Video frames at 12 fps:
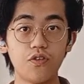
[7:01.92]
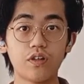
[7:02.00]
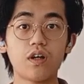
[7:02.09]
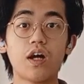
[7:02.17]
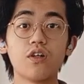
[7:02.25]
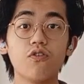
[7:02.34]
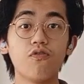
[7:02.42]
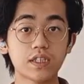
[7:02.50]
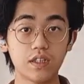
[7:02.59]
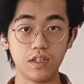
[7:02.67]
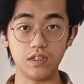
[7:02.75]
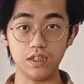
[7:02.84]
for
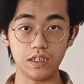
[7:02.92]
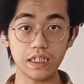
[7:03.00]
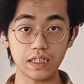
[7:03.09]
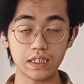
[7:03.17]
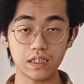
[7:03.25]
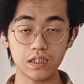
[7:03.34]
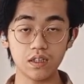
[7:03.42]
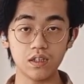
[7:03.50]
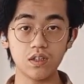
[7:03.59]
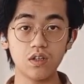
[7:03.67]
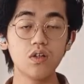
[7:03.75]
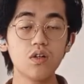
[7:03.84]
cardiovascular disease,
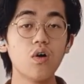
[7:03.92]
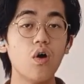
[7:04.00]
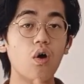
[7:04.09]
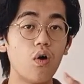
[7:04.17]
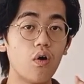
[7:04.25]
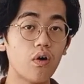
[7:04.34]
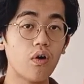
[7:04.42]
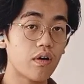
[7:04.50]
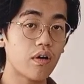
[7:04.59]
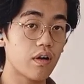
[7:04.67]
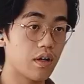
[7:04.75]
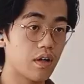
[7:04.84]
or